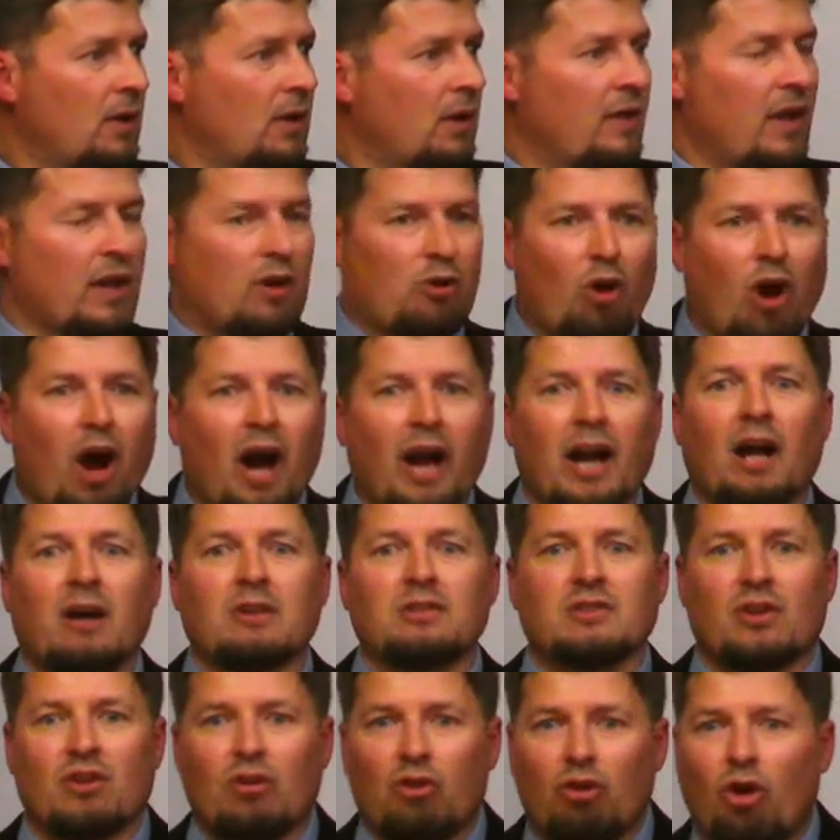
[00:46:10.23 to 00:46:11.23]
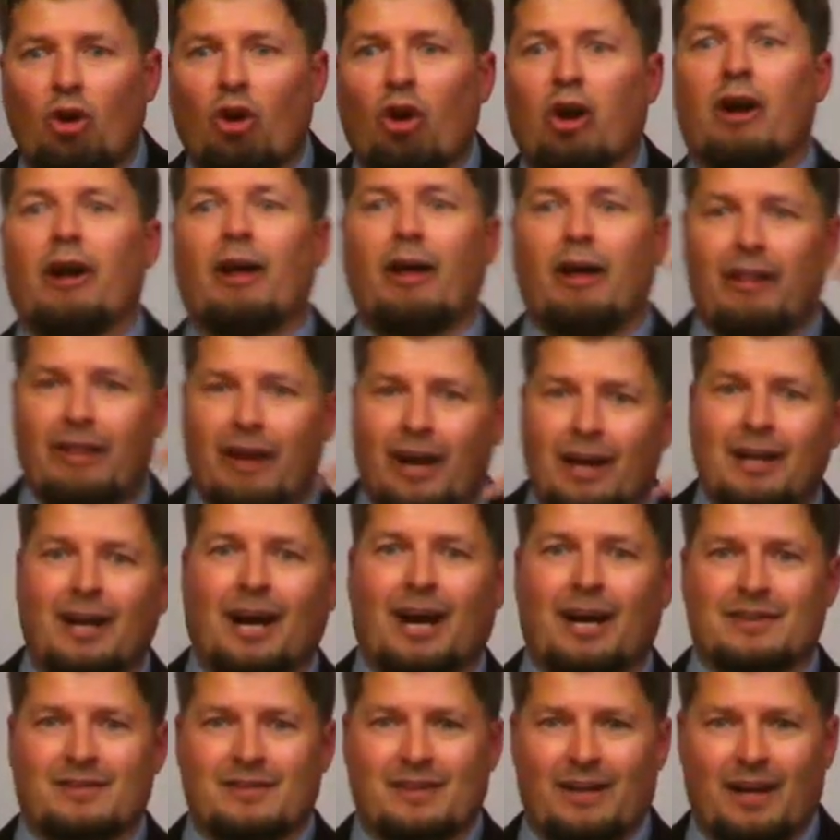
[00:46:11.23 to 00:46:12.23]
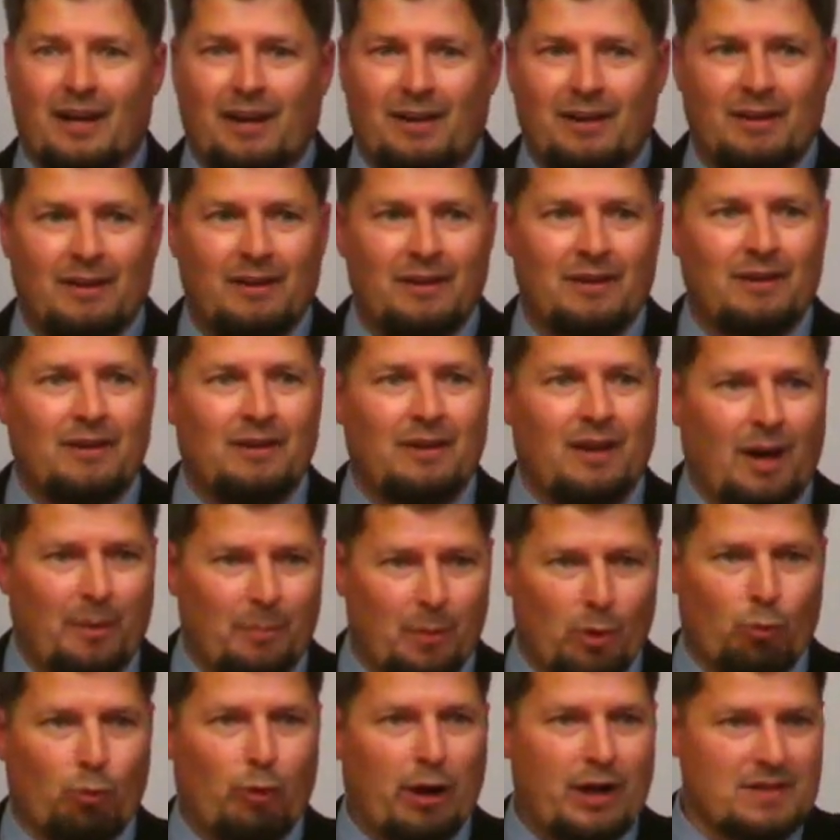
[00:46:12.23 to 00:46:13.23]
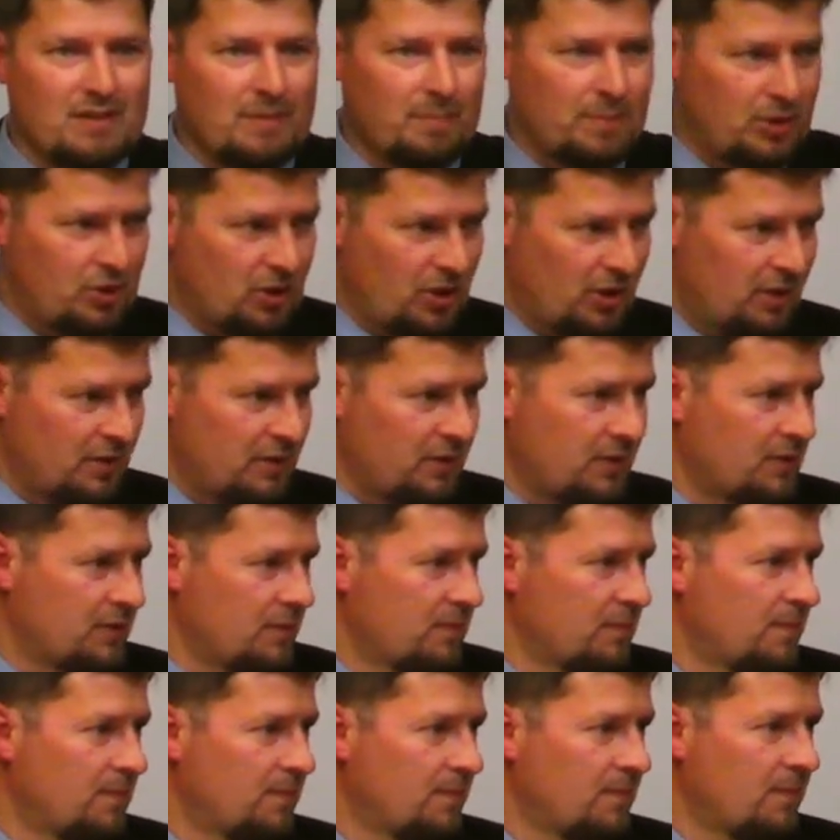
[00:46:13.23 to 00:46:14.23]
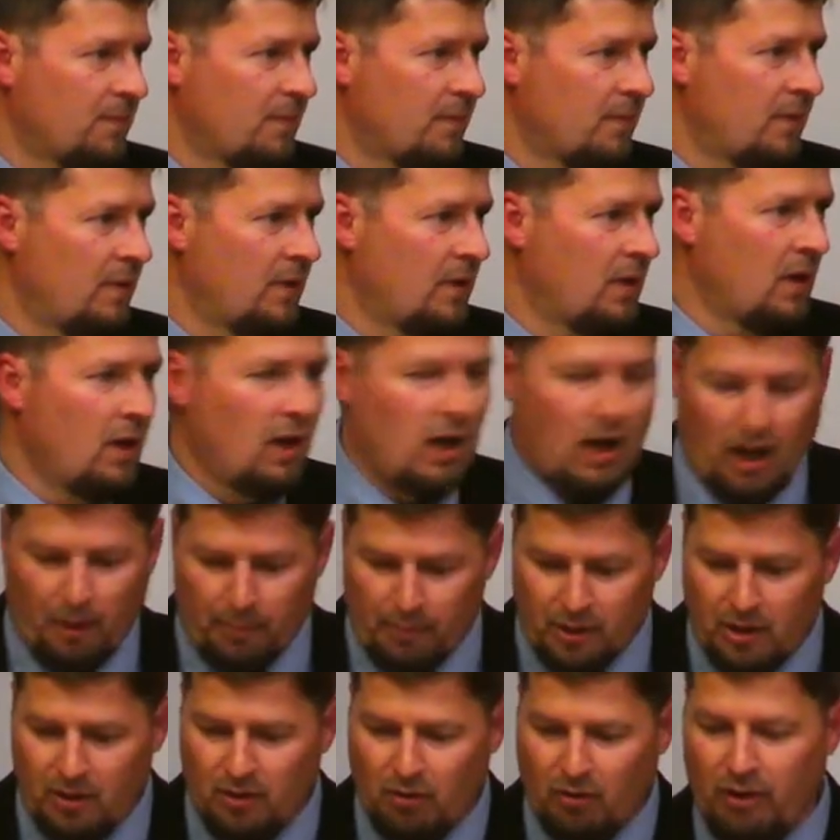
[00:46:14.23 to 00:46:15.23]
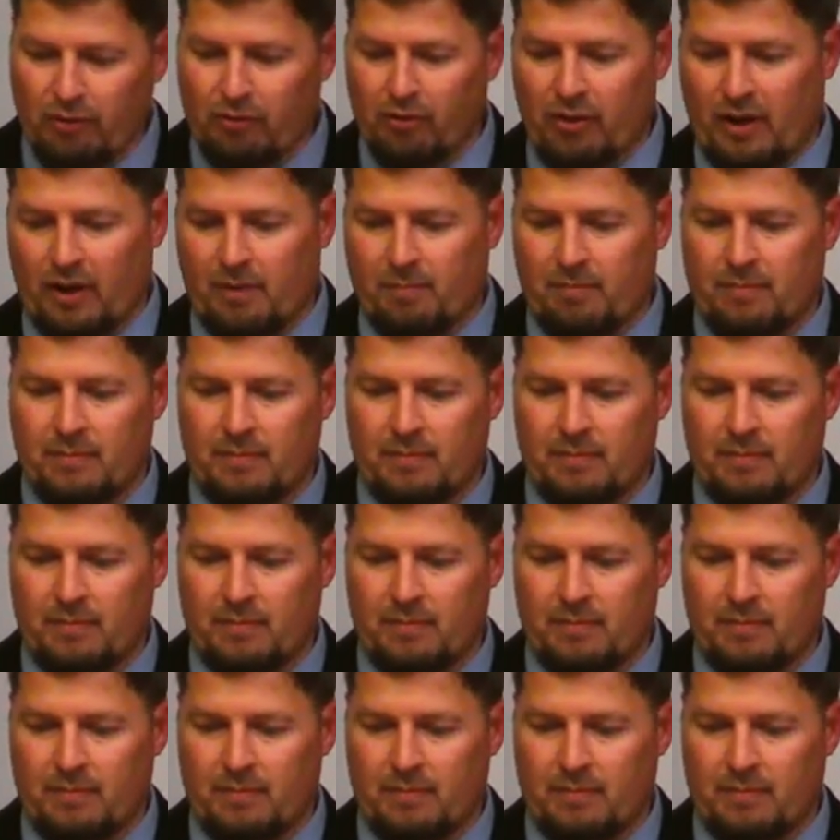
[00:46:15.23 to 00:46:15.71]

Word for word: They cried out to the Lord. Then God said, I'm going to raise up a judge and I'm going to deliver them.